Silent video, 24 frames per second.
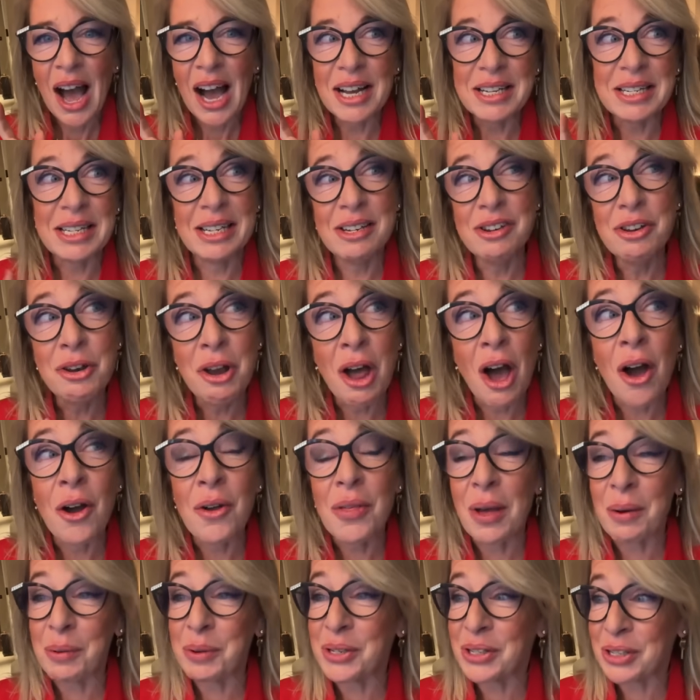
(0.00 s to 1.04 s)
I didn't know
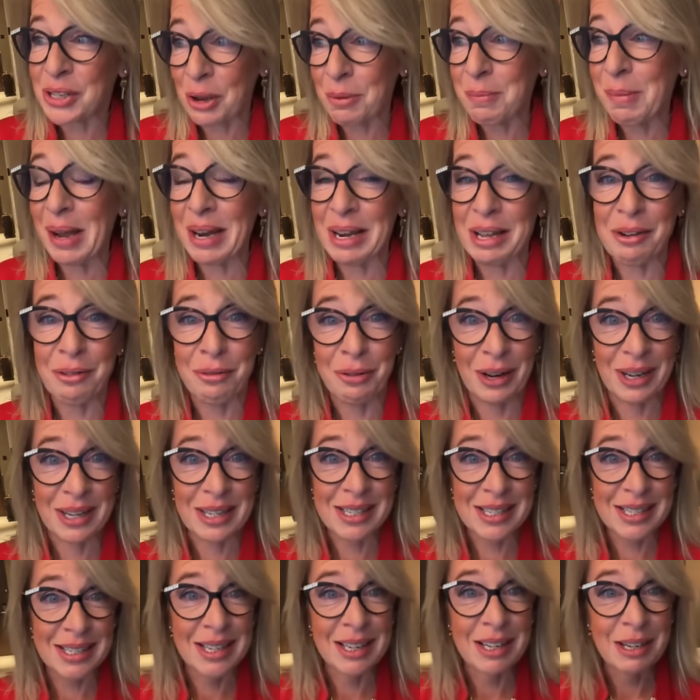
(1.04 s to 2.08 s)
there were so many of
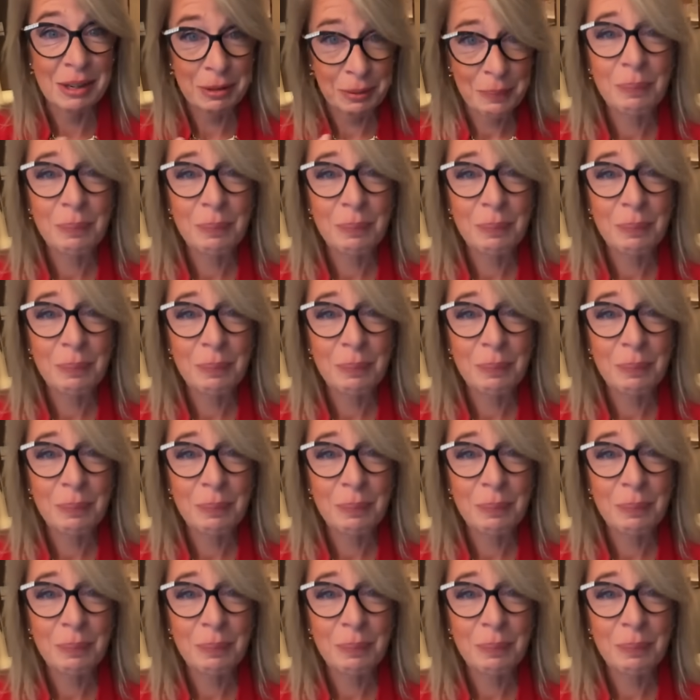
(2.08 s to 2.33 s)
us.